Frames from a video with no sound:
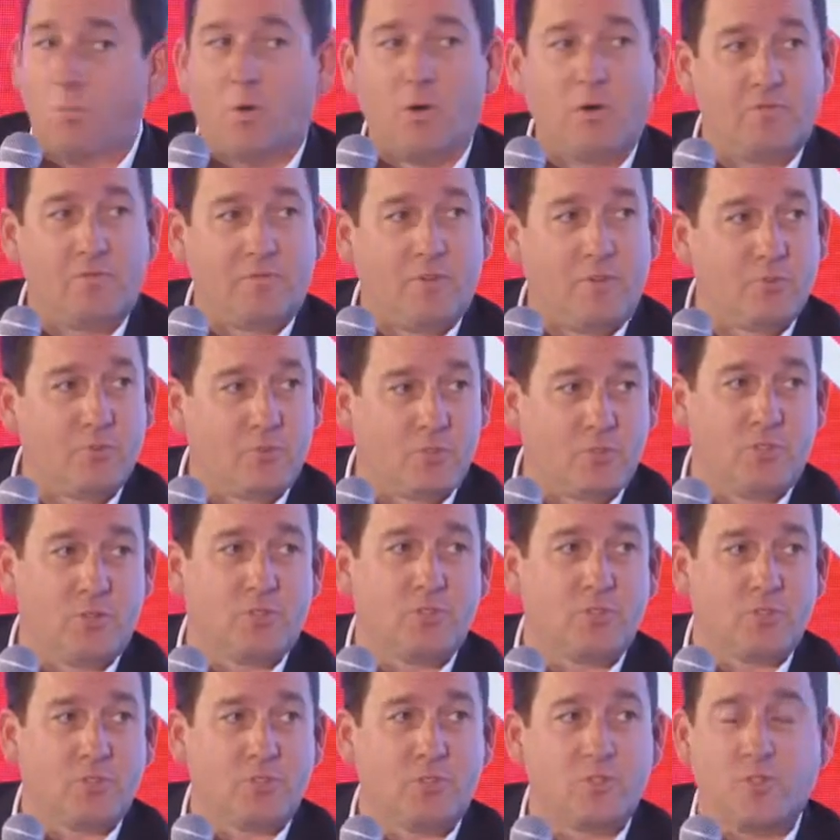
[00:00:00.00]

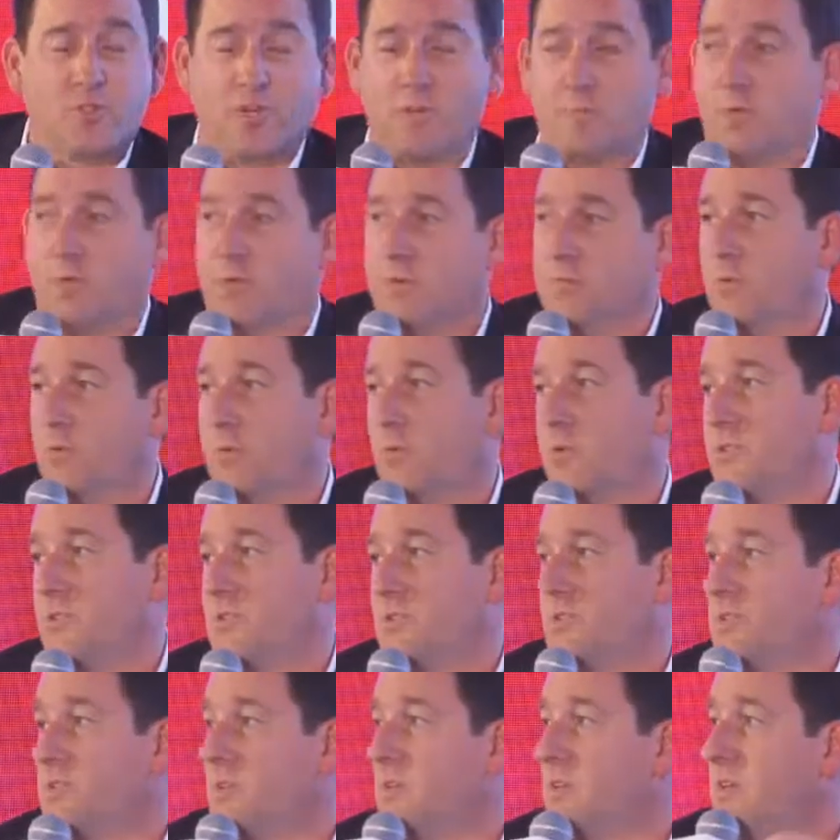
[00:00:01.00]
smartphone searches are done by
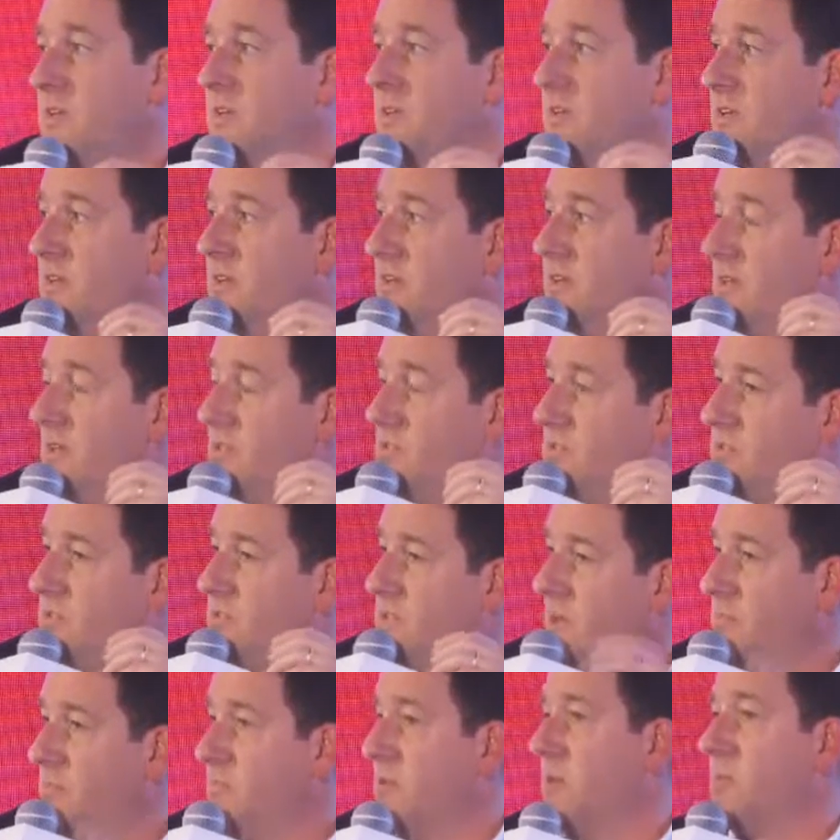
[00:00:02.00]
voice.
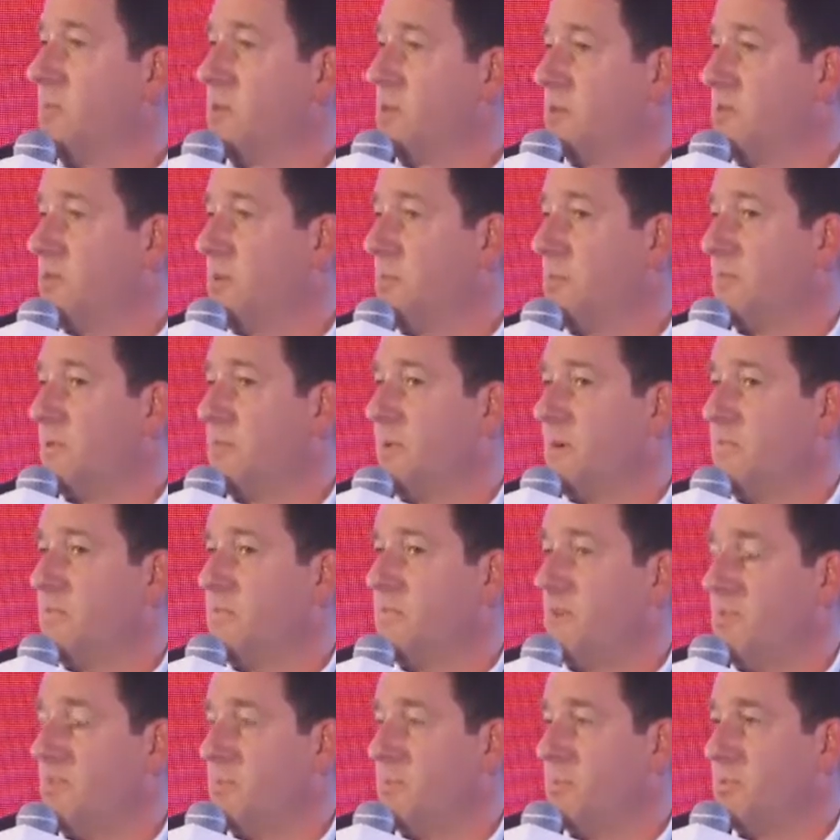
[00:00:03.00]
That num number goes
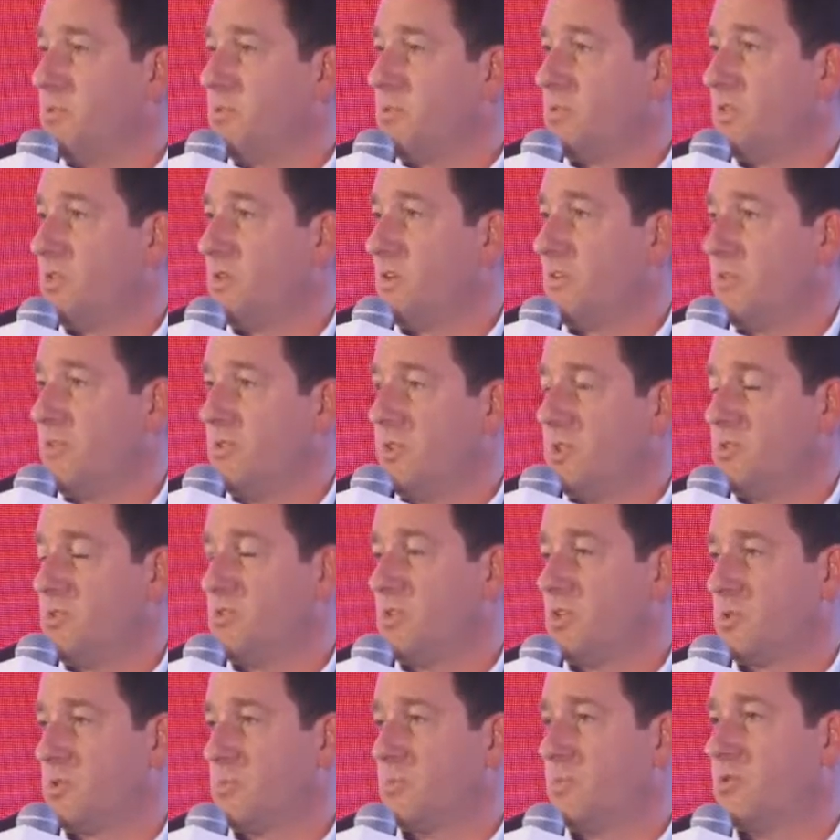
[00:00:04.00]
up to about
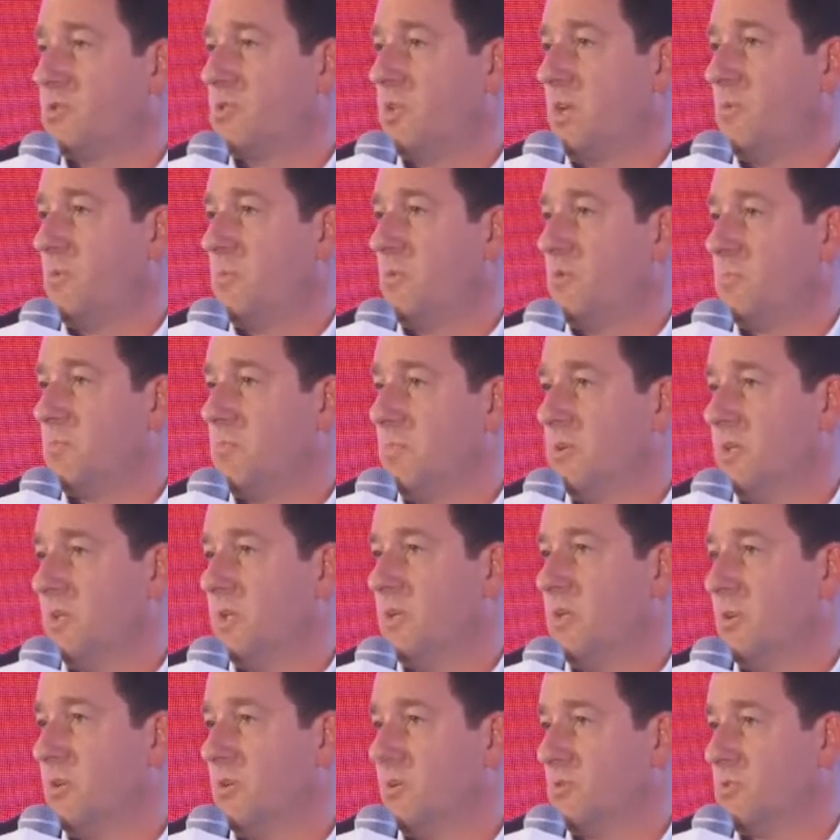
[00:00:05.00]
56%
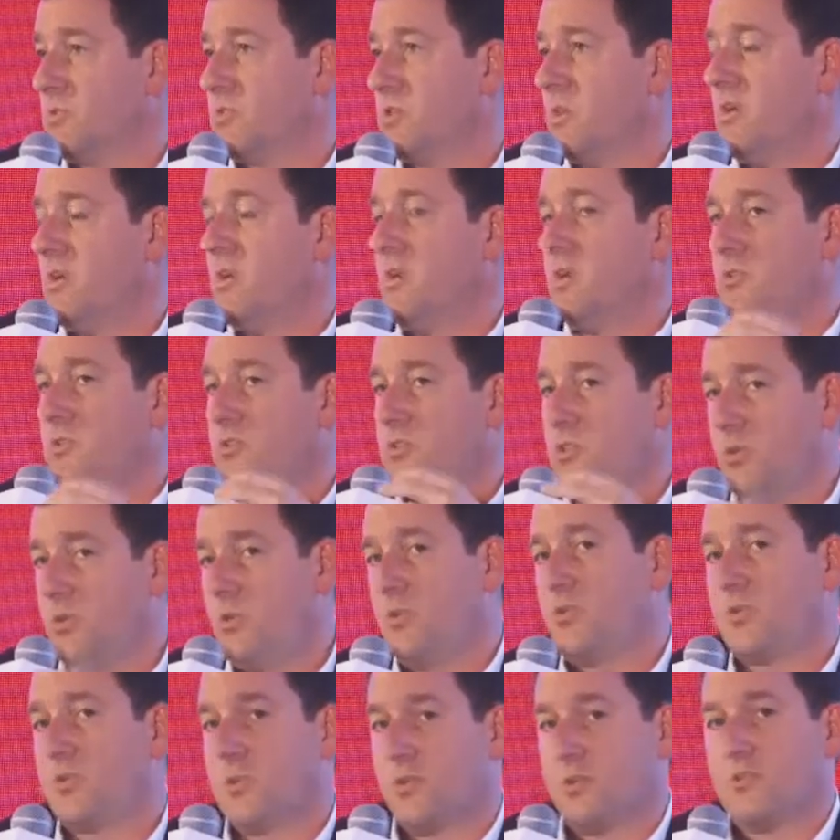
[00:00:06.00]
with millennials.
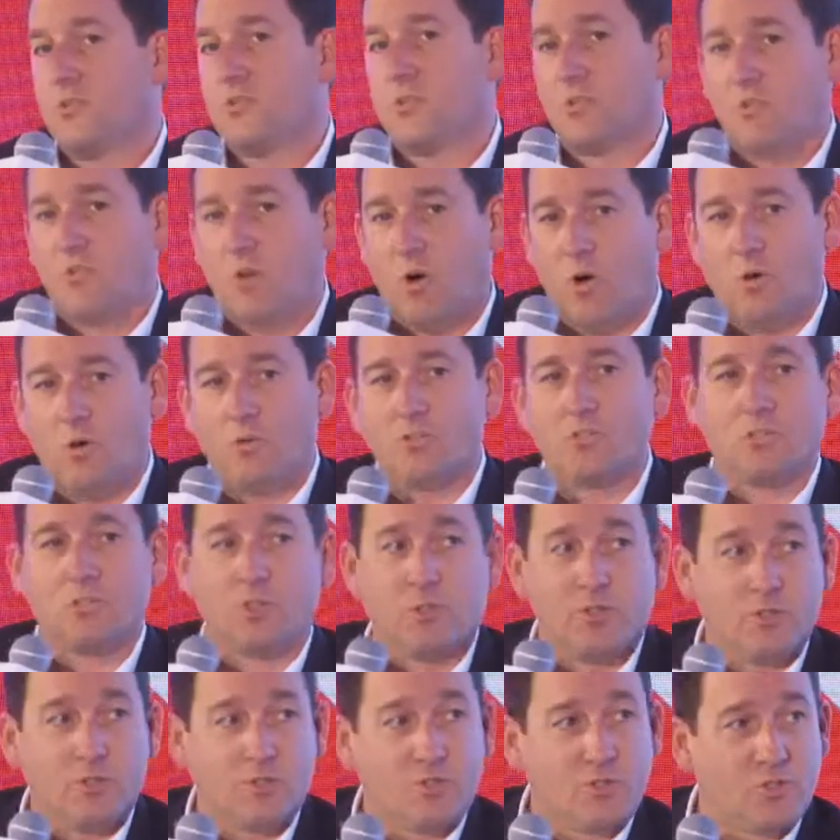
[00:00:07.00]
Two thirds of
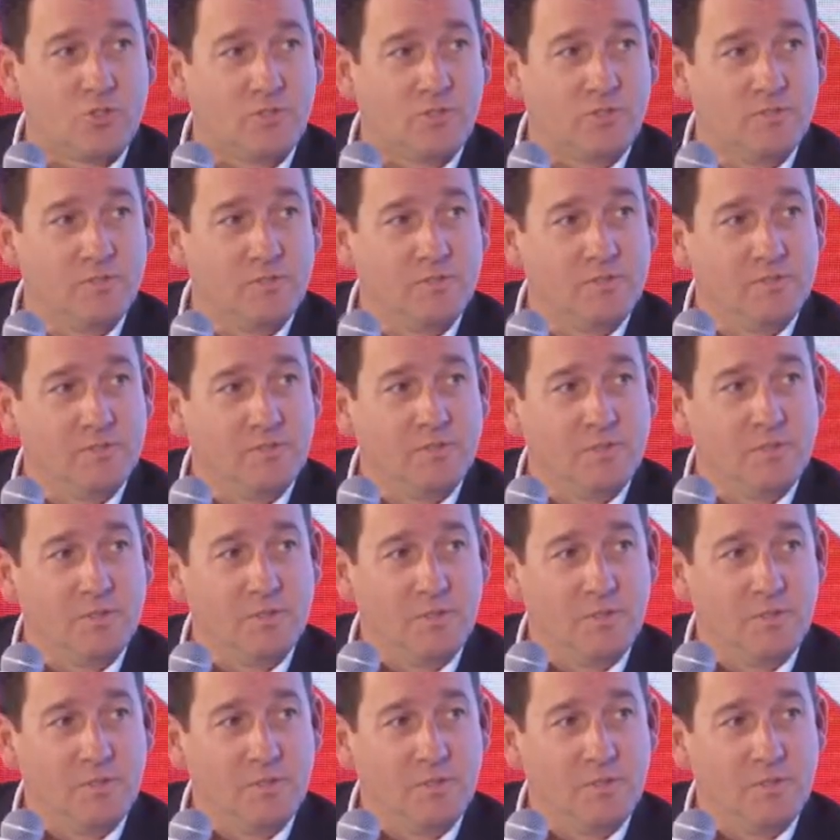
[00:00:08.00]
all search